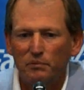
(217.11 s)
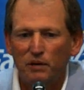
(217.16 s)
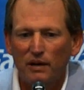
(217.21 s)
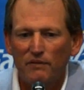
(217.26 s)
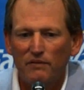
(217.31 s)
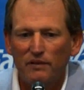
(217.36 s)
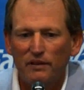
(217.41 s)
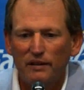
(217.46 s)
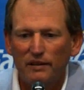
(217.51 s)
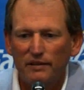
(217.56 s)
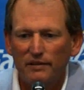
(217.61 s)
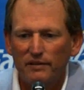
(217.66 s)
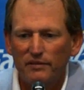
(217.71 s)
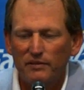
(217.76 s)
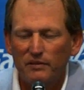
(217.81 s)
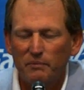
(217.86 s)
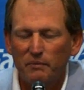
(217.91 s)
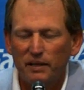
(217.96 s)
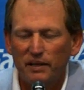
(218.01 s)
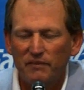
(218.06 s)
prevalent
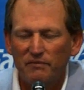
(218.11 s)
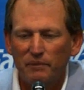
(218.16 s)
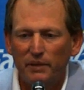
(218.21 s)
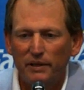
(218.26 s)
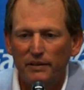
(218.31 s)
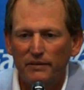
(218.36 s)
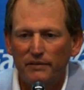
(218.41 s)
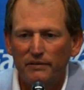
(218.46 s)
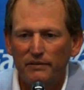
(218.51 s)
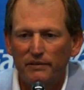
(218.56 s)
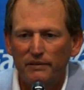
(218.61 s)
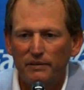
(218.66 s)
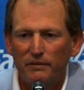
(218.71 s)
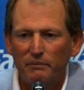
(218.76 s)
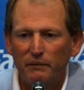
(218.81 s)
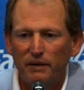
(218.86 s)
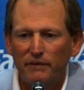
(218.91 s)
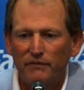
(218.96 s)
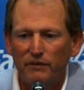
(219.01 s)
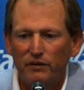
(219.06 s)
as it may have been
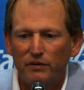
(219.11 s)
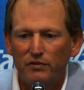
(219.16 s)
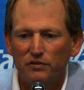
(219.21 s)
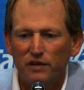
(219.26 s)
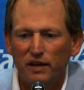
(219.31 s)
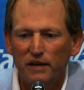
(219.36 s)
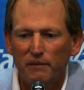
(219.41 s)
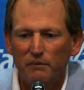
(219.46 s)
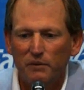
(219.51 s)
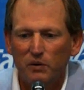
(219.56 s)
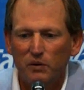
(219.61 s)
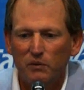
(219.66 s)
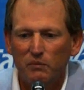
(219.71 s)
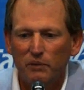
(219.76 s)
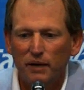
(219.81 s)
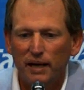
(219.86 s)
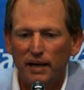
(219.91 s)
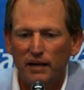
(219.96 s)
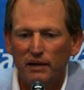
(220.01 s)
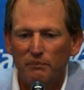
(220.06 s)
in my first time going
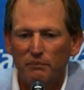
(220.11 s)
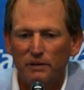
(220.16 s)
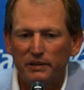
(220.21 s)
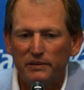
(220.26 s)
back.